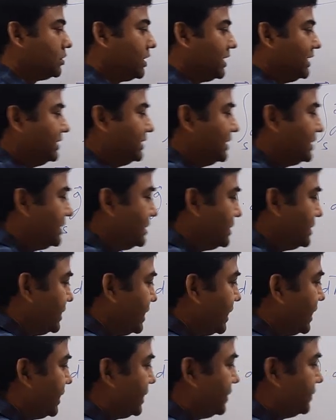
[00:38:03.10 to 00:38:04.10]
and this is
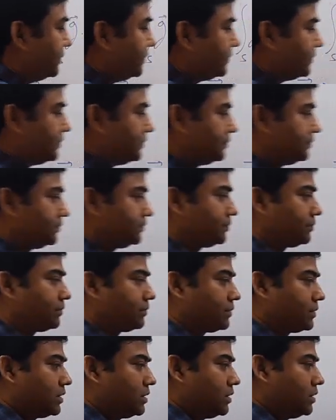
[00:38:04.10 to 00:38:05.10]
negative.
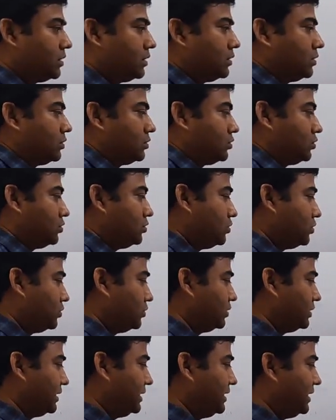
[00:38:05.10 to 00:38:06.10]
So
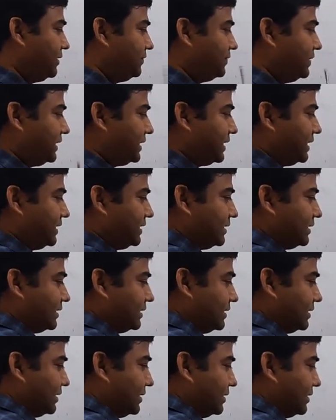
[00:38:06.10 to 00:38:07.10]
here we can
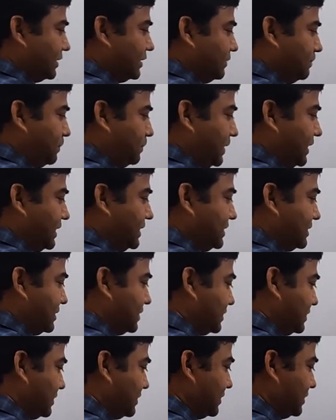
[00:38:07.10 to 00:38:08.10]
replace
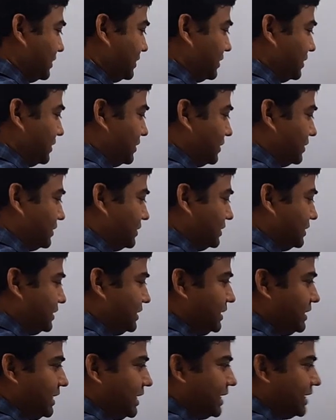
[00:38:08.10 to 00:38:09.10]

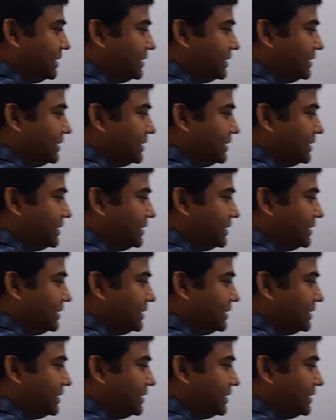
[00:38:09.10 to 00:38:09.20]
G